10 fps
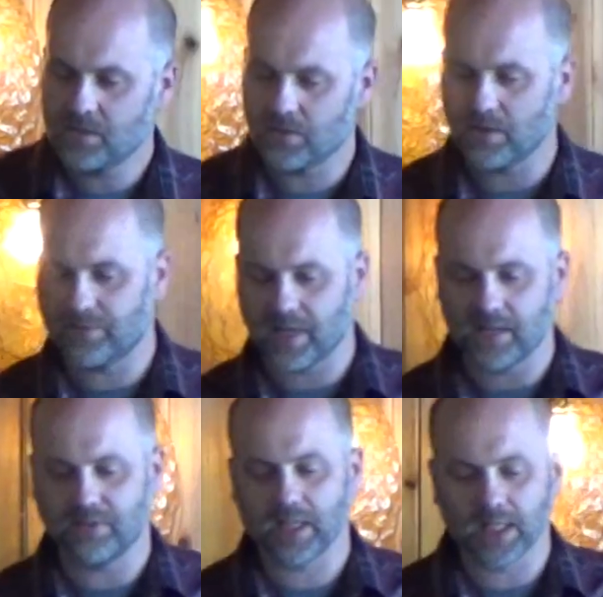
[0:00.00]
for a
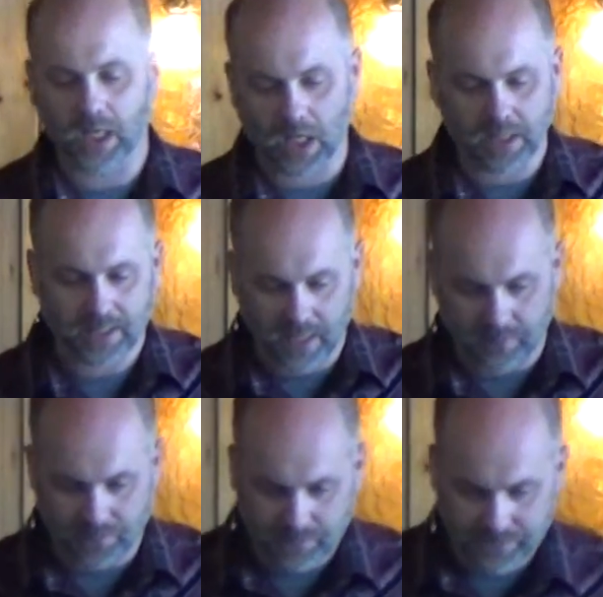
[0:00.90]
very, very long
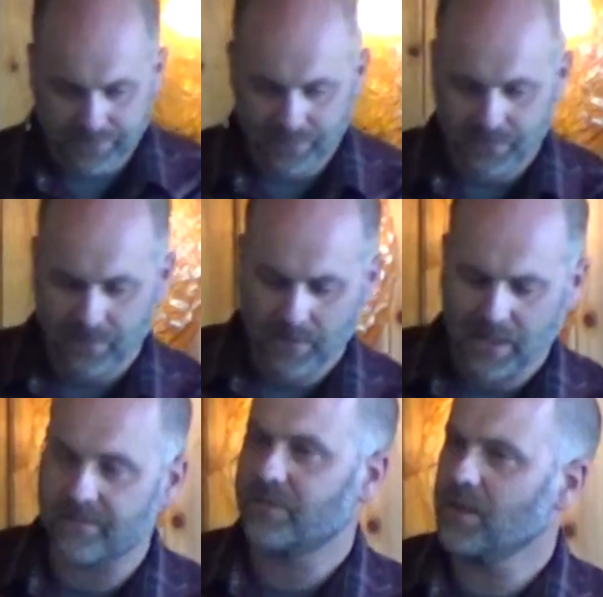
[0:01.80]
time.
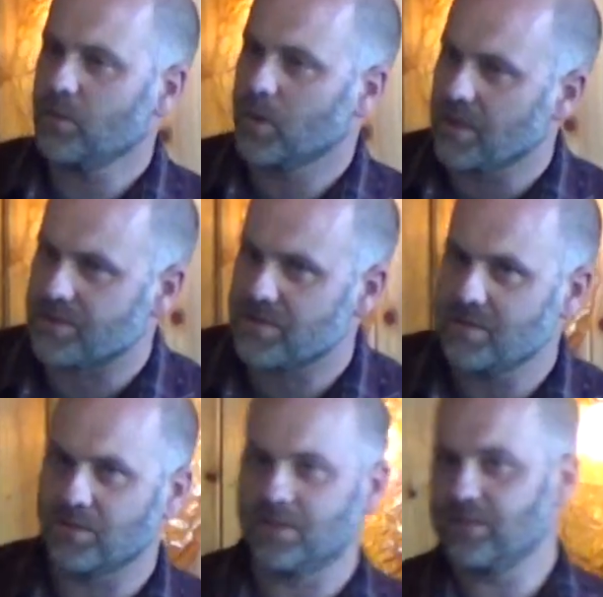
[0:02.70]
And far worse,
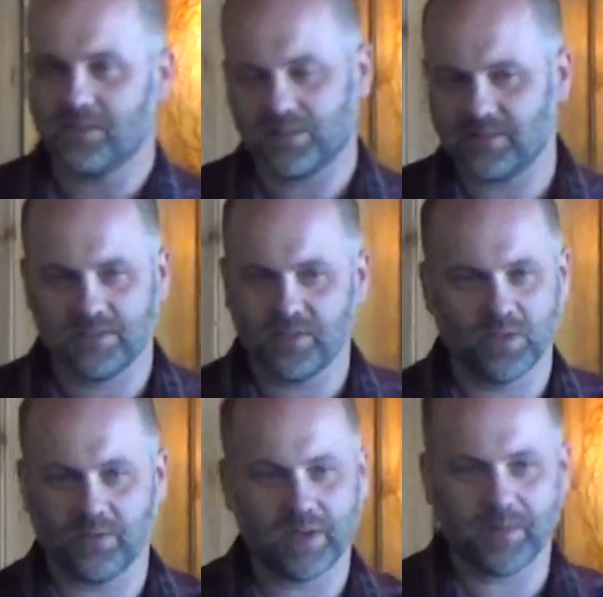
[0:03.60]
too. You can just
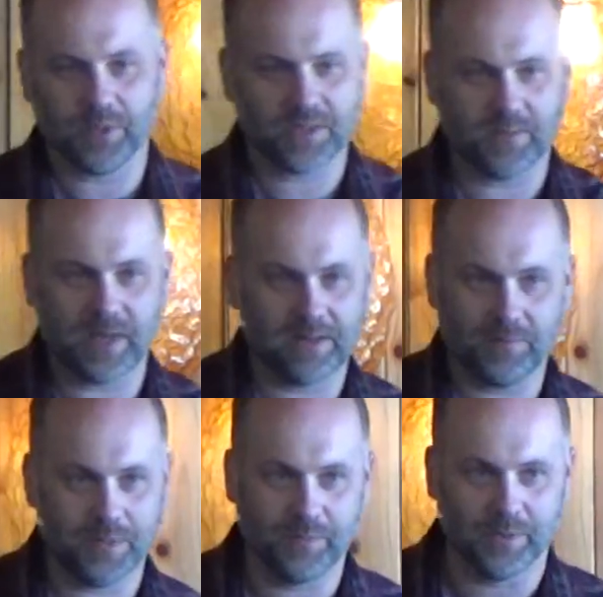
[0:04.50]
sort of write books about it
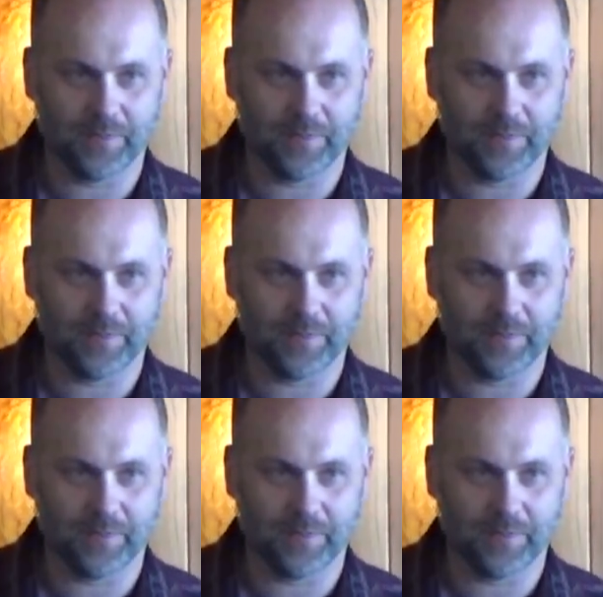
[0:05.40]
and people